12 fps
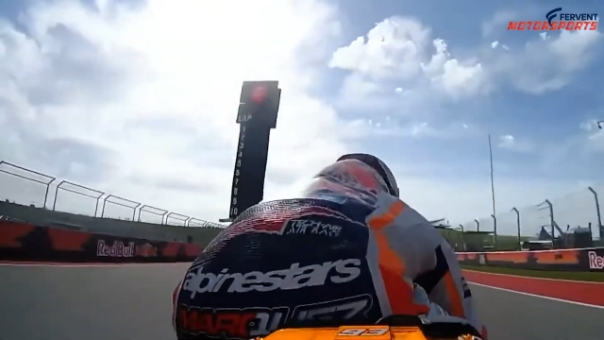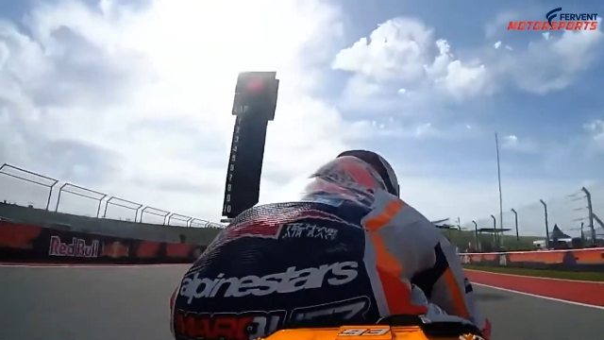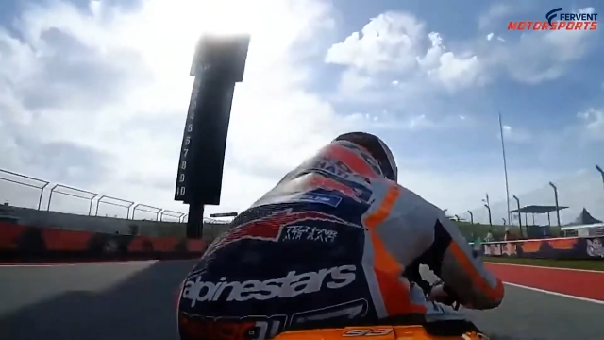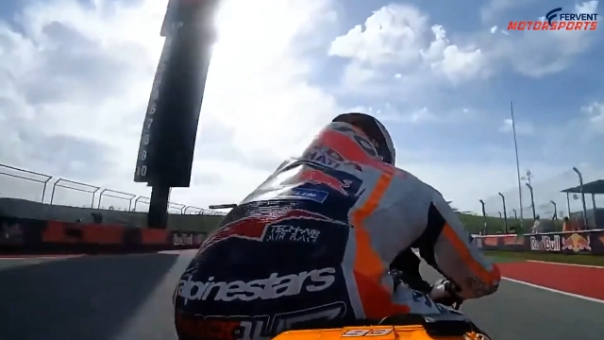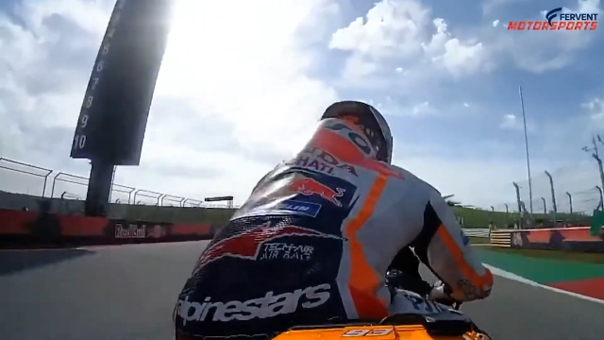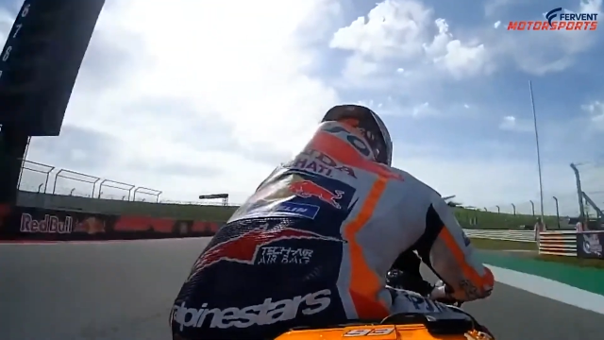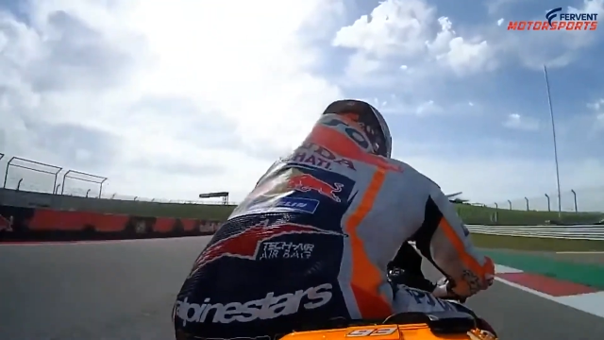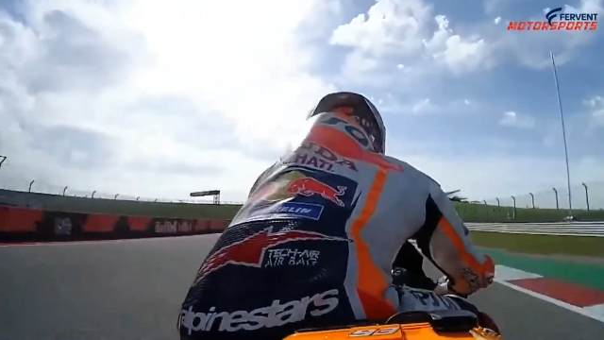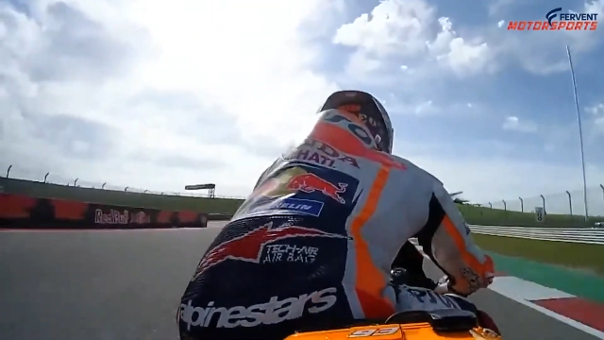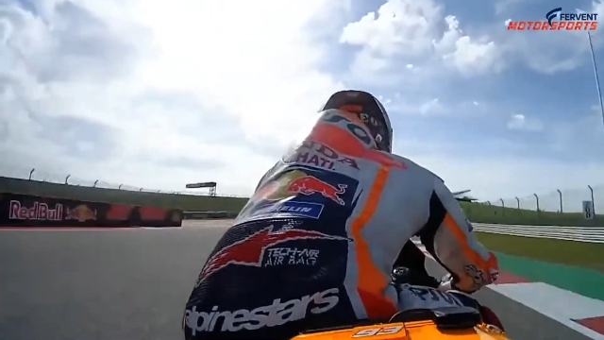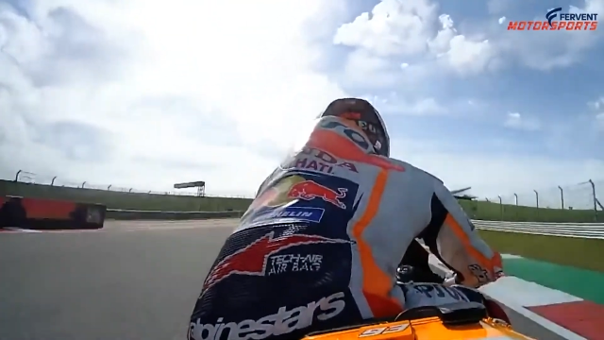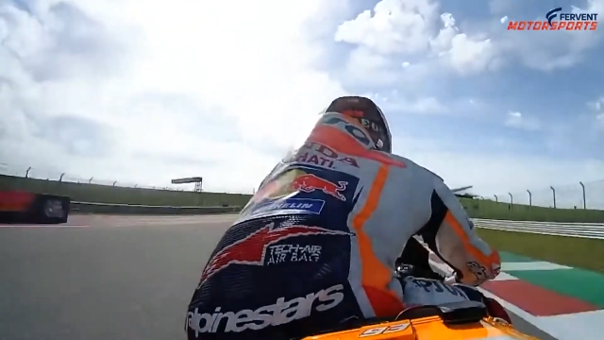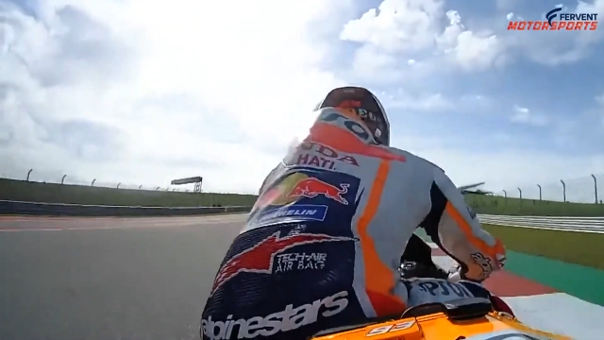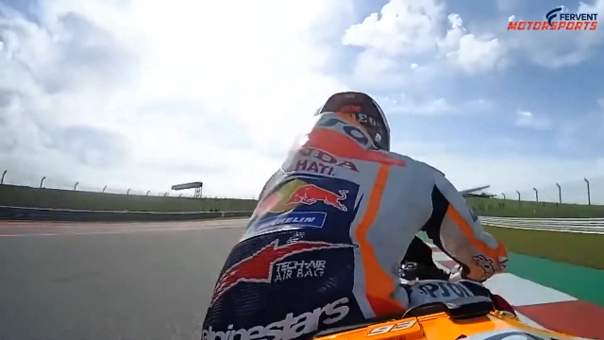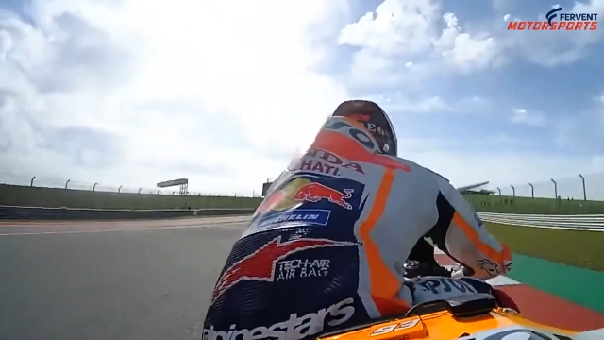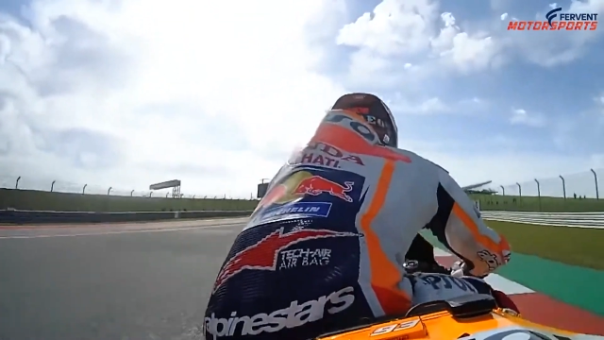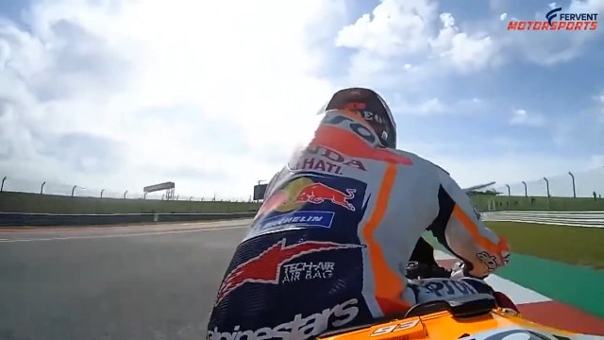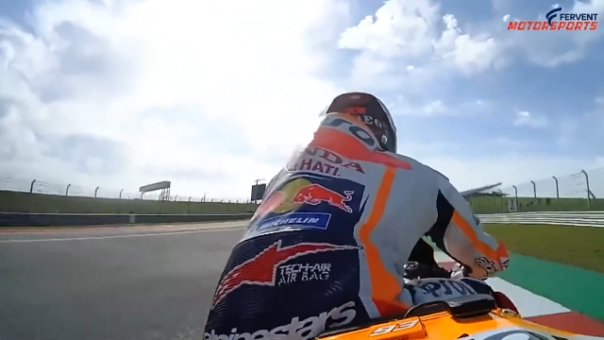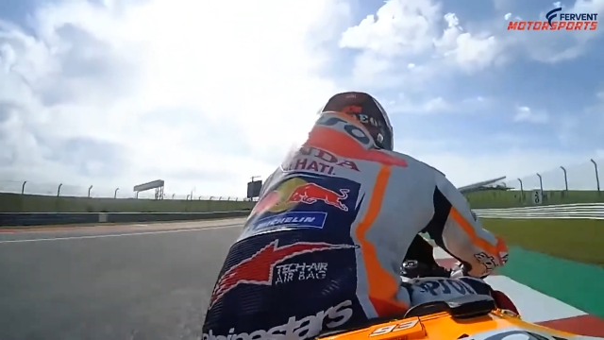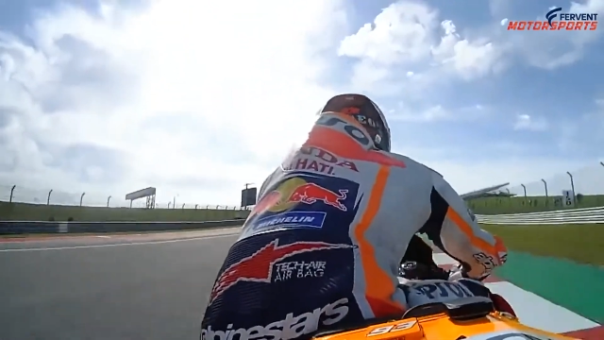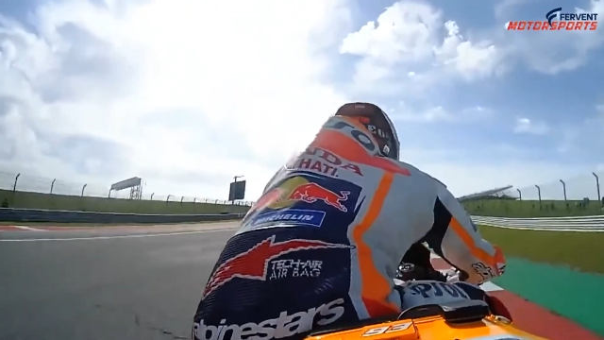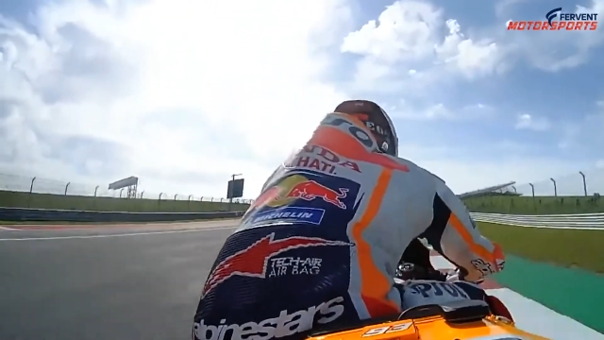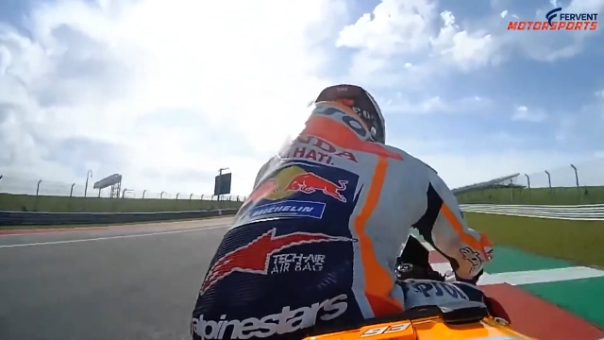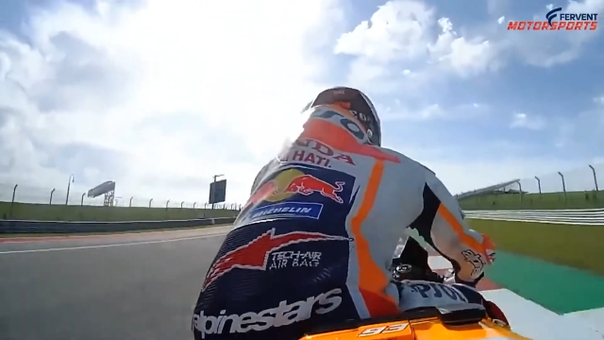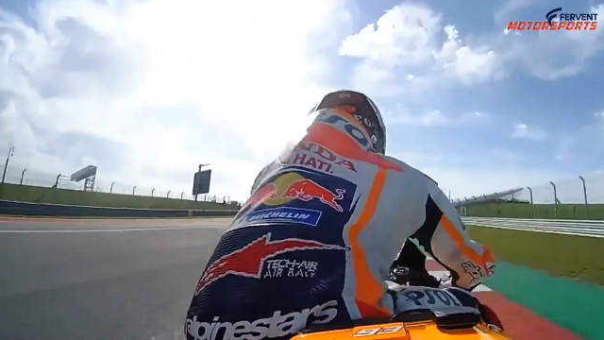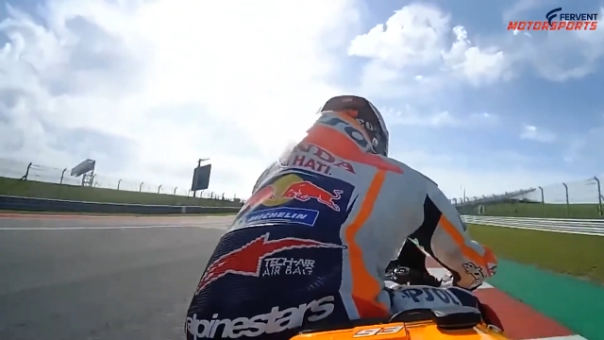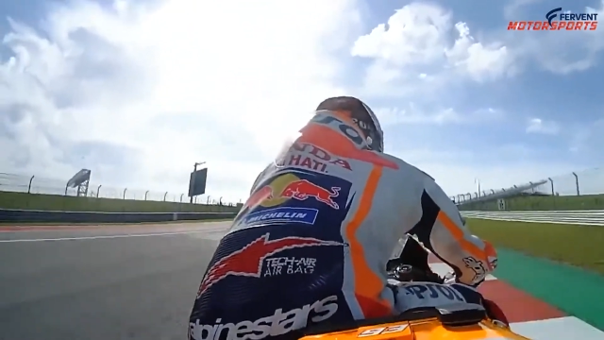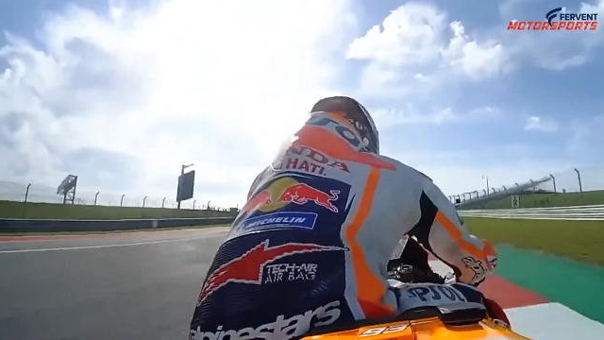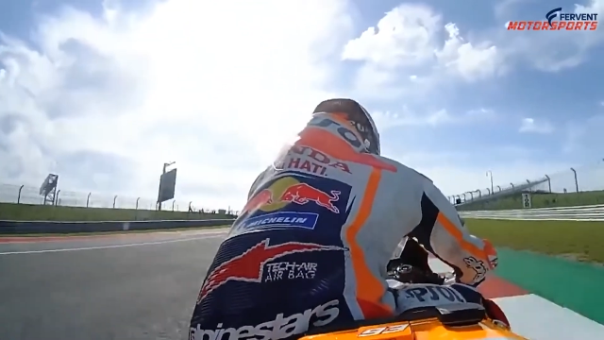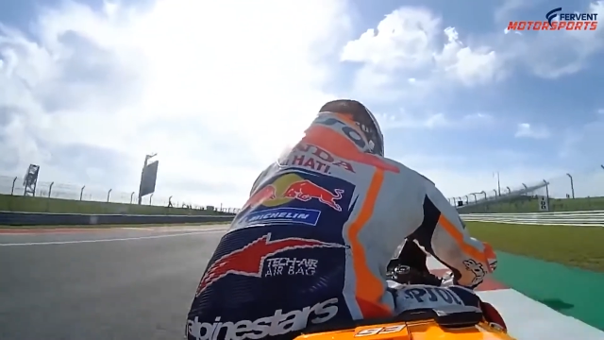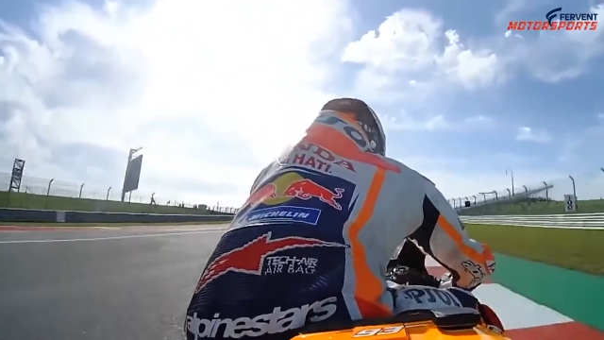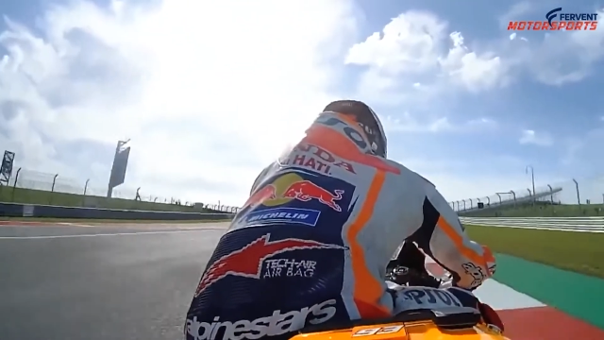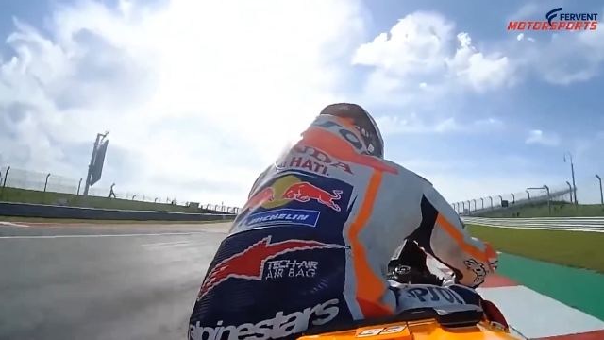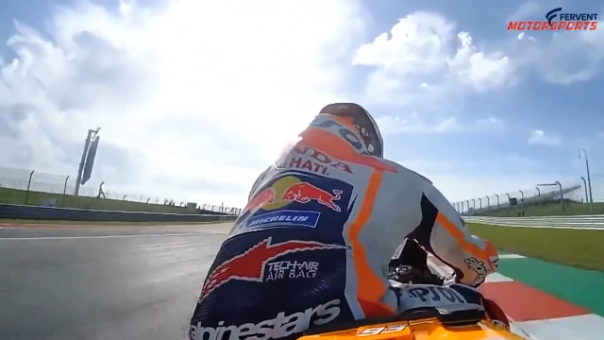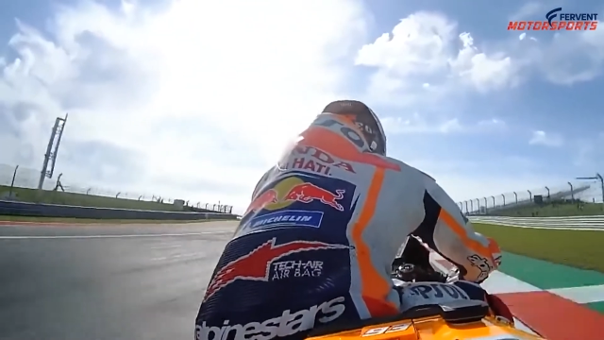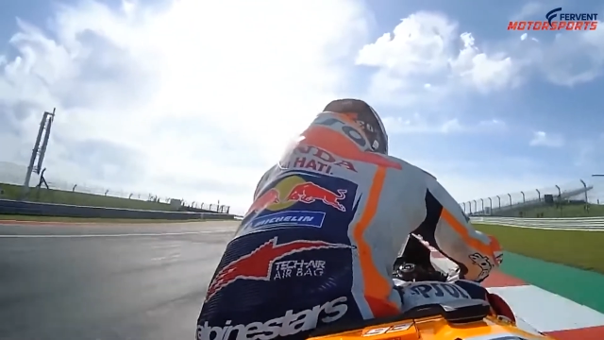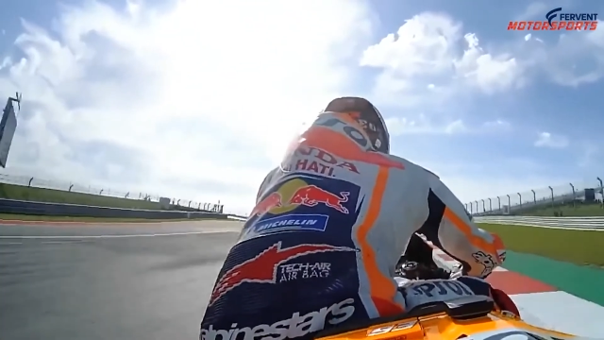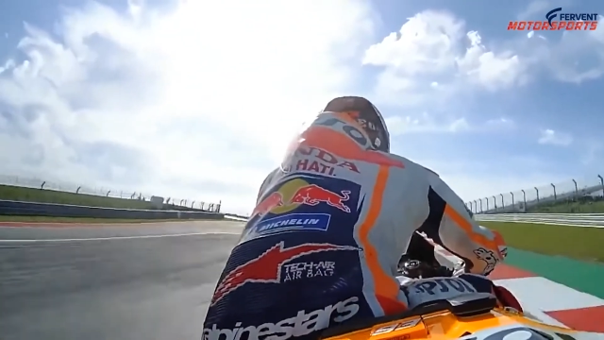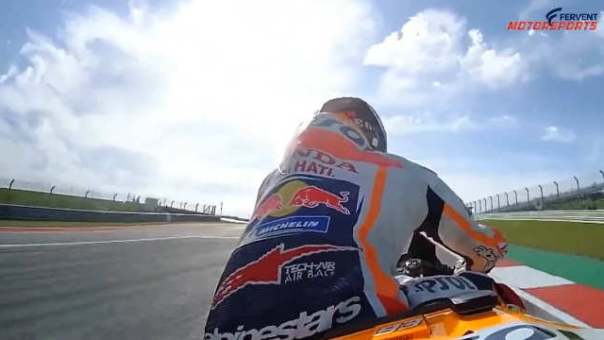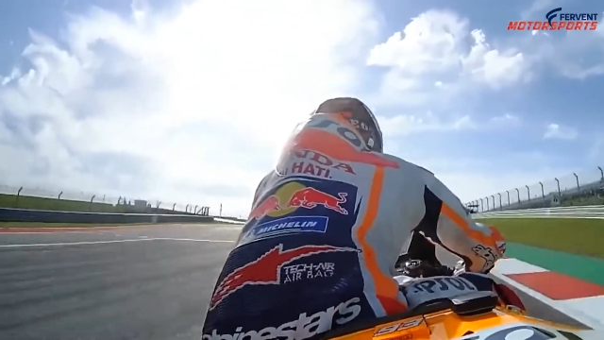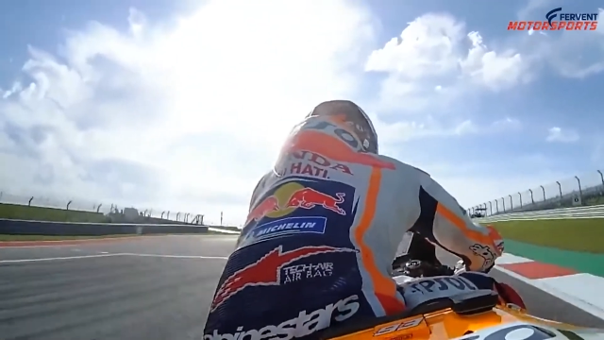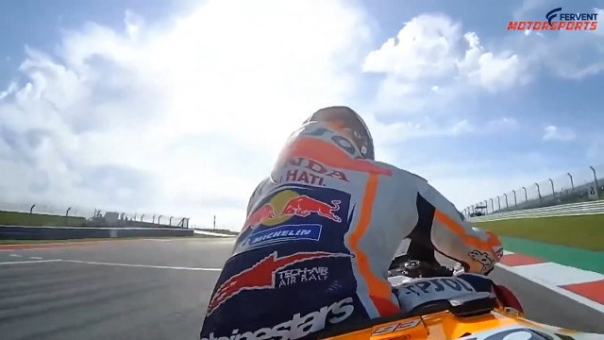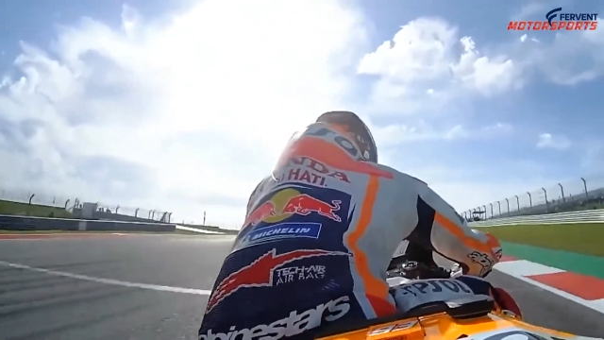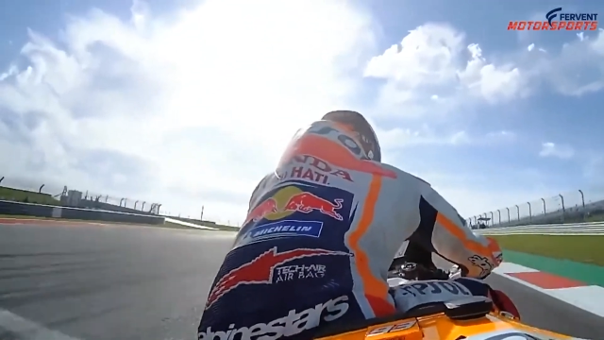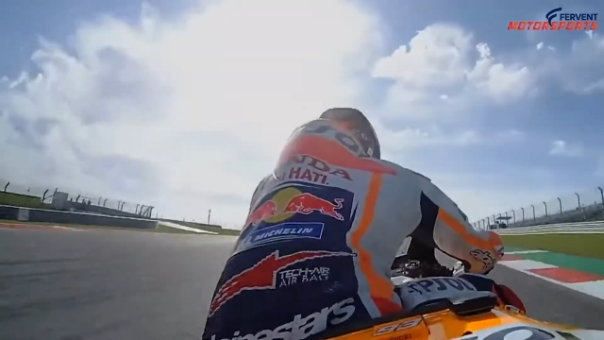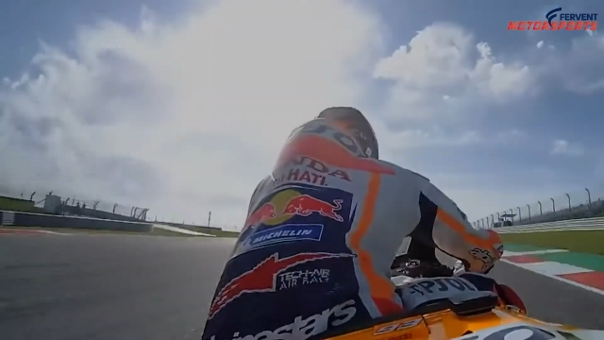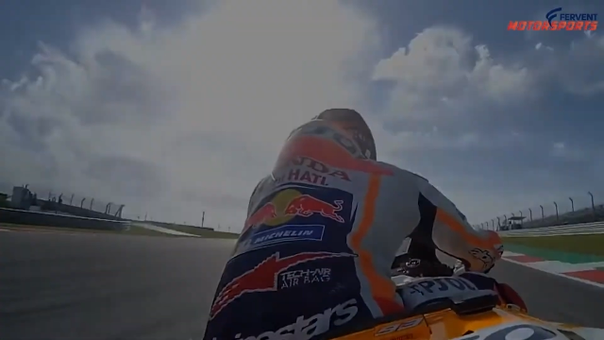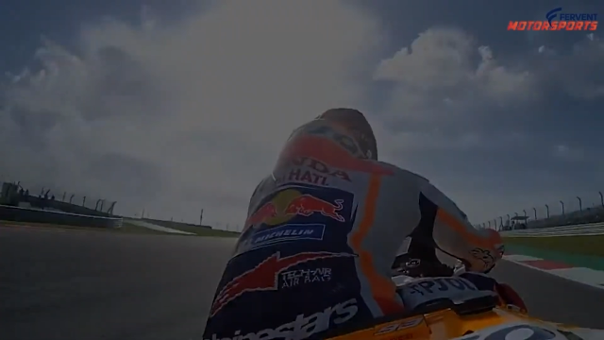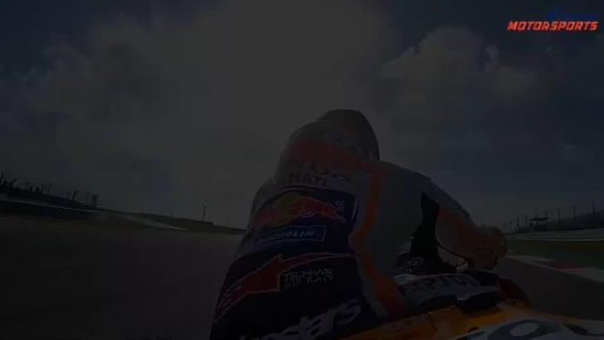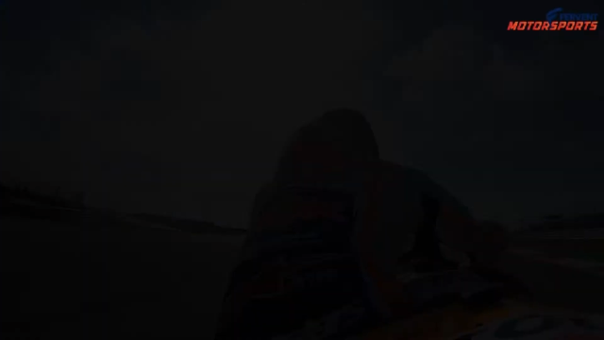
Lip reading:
(no speaker visible)